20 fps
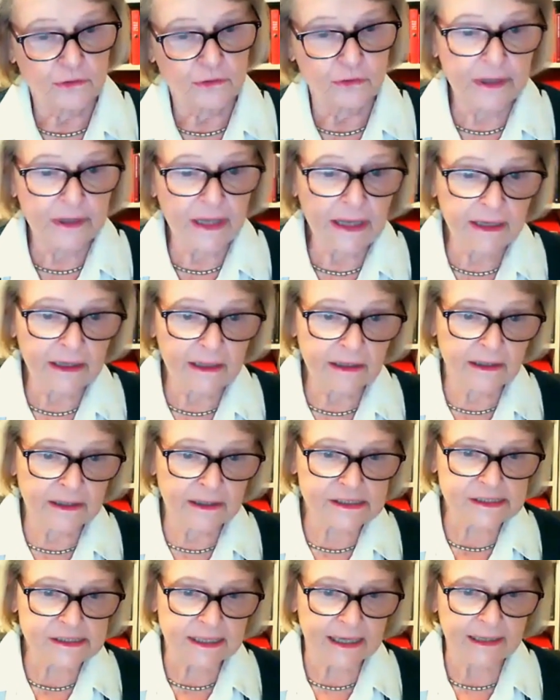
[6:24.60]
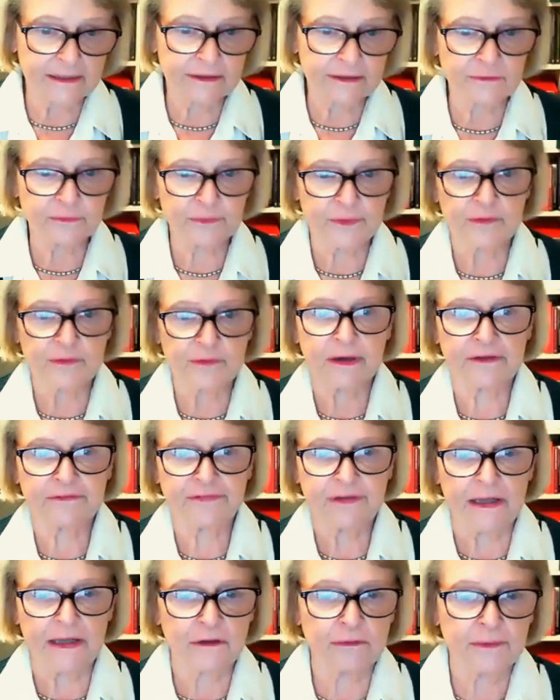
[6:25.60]
Today, I stand with my
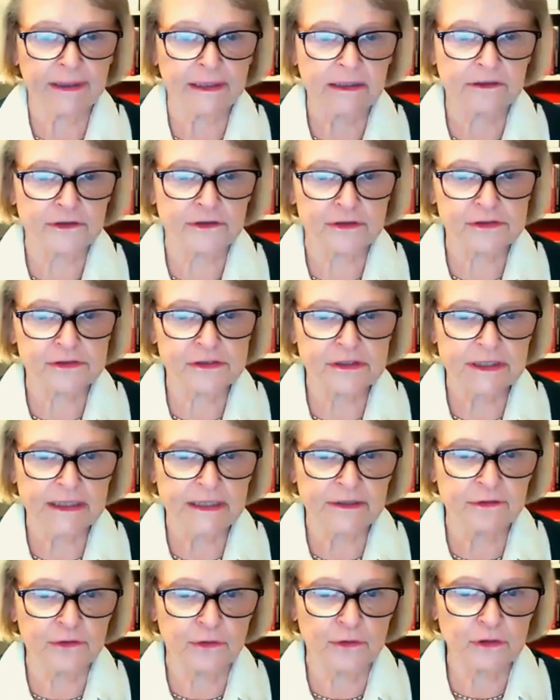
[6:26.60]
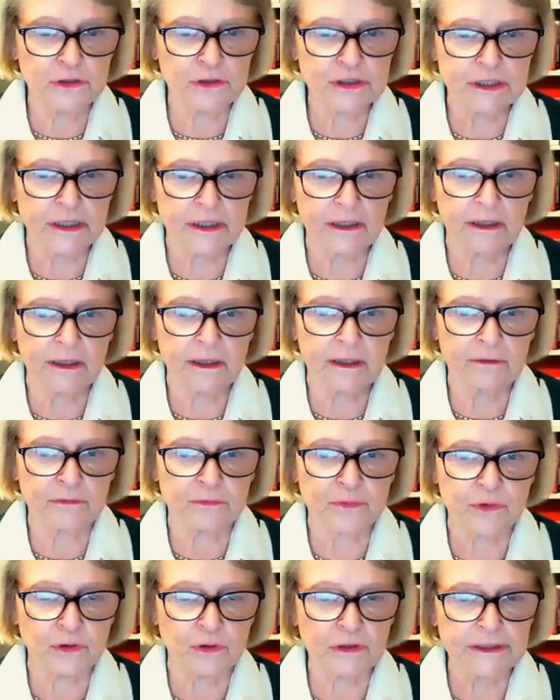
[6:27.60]
fellow elders in urging
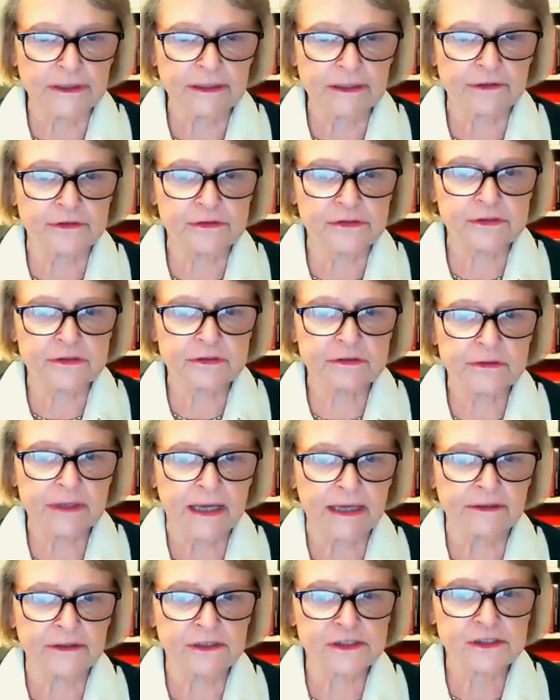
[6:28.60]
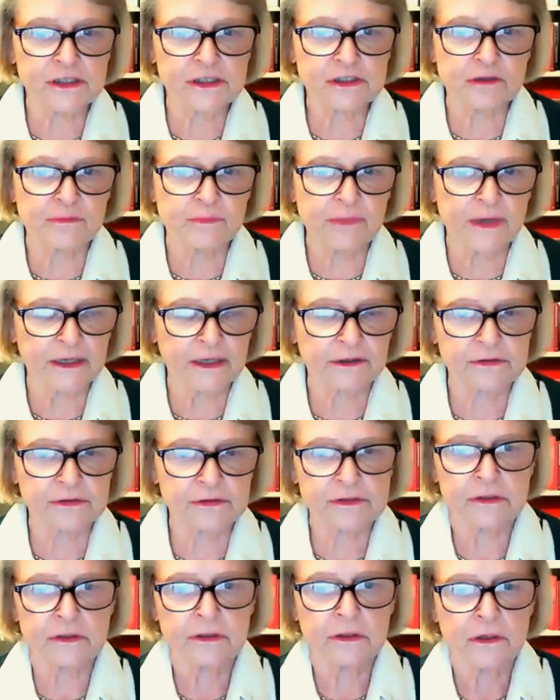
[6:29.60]
world leaders and decision
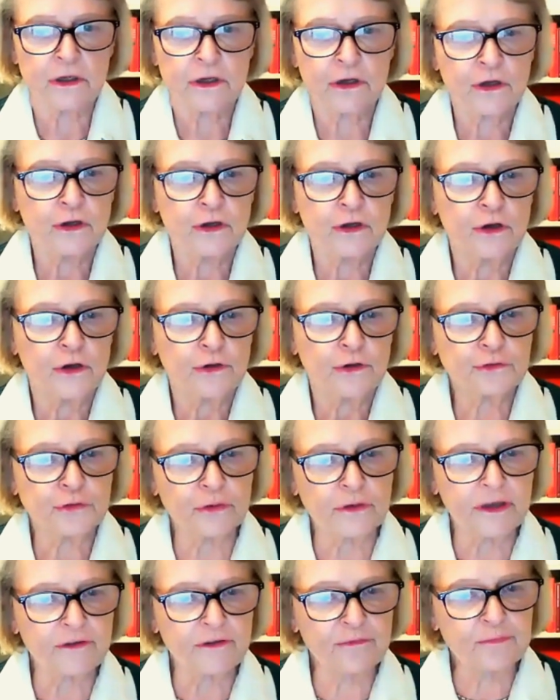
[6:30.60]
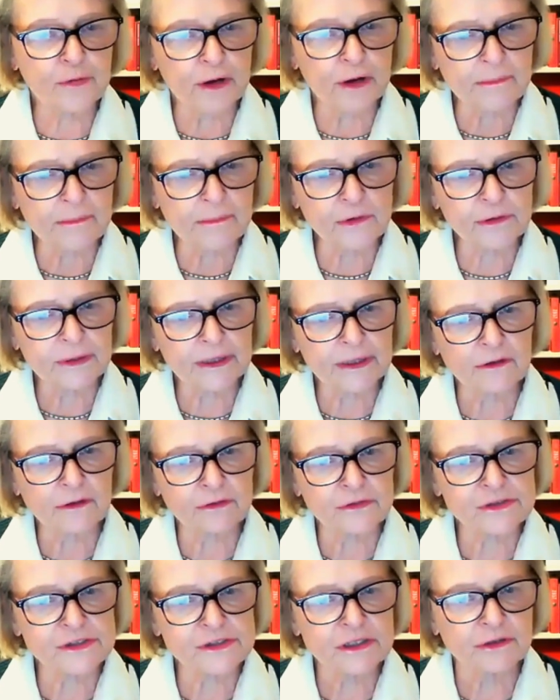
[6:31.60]
makers to give primary
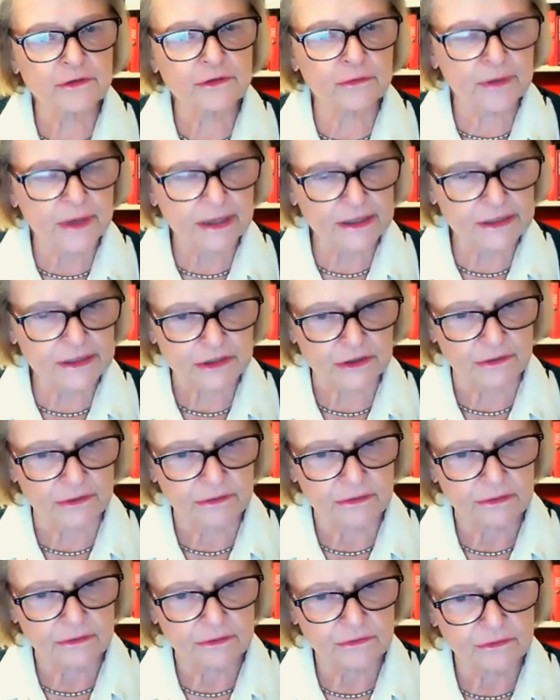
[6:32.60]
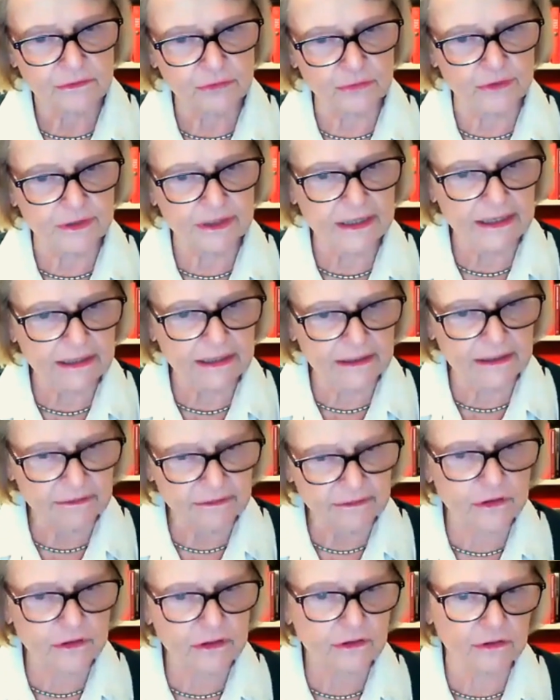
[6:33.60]
consideration to the
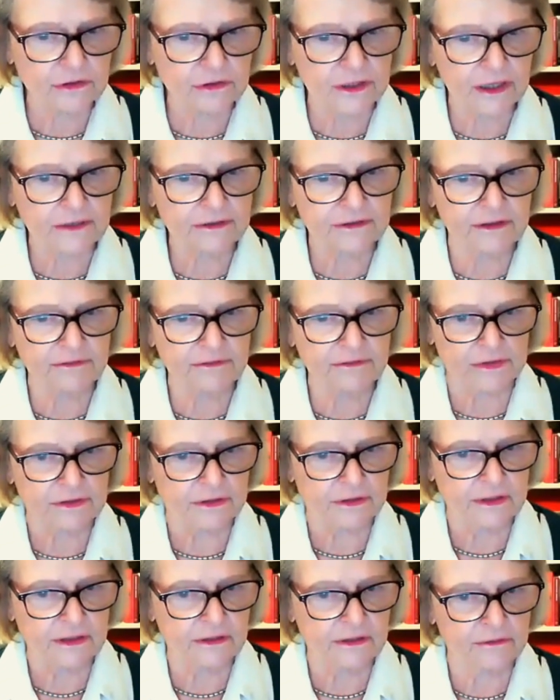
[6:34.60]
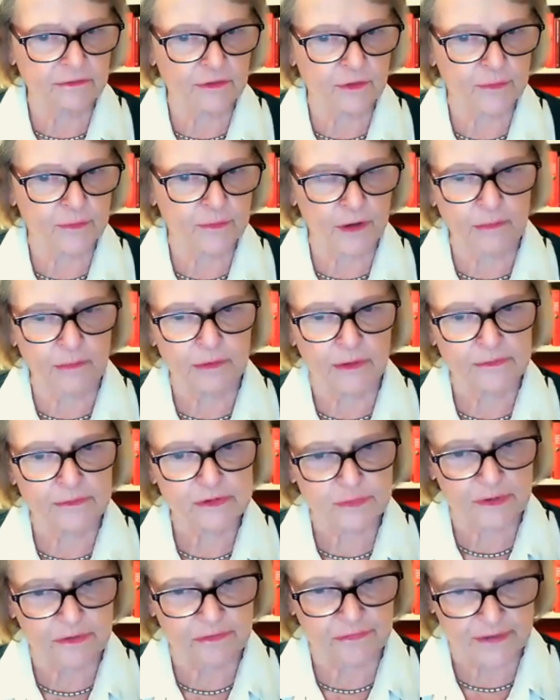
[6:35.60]
interconnectivity of the
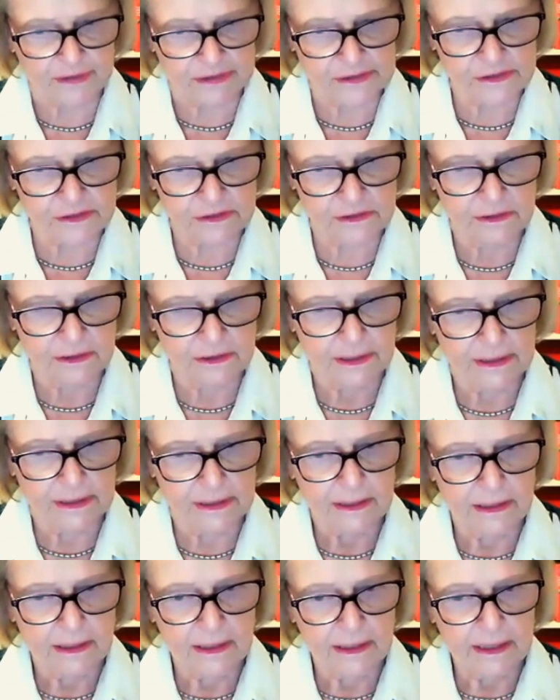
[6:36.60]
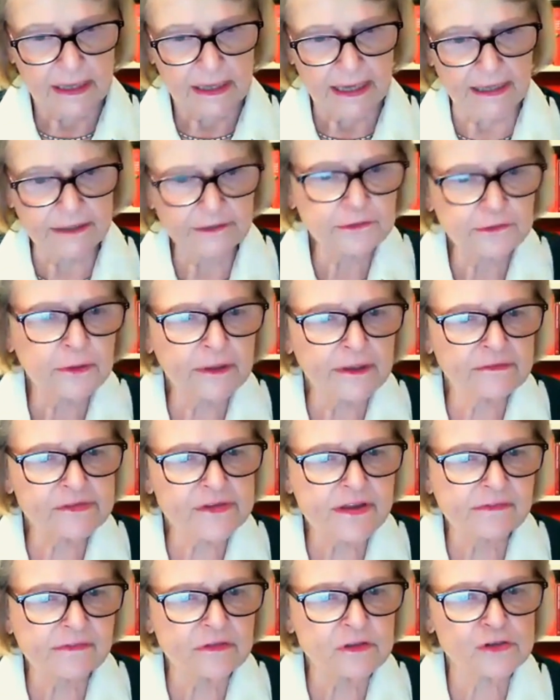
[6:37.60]
problems we face, and to
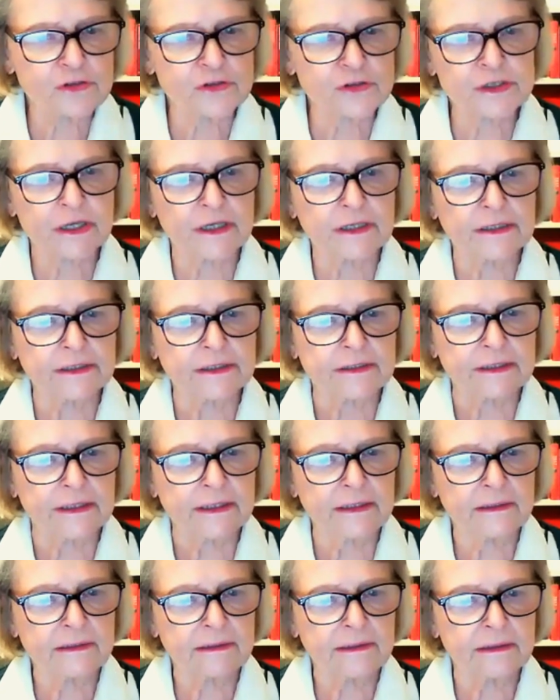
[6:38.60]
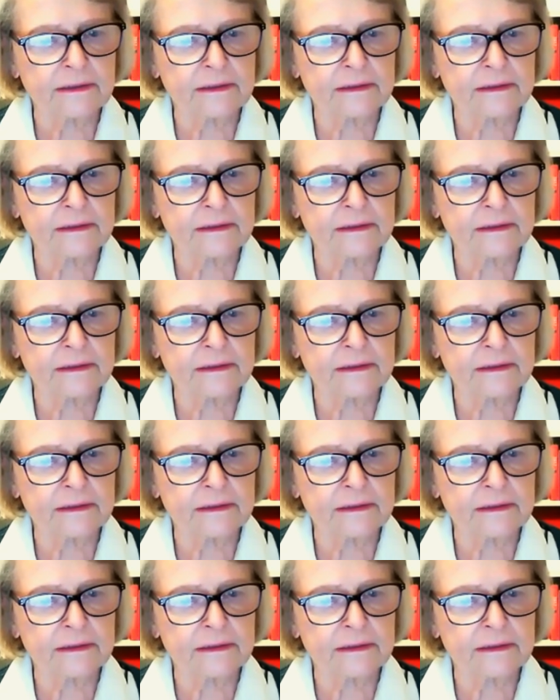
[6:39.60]
give civil society,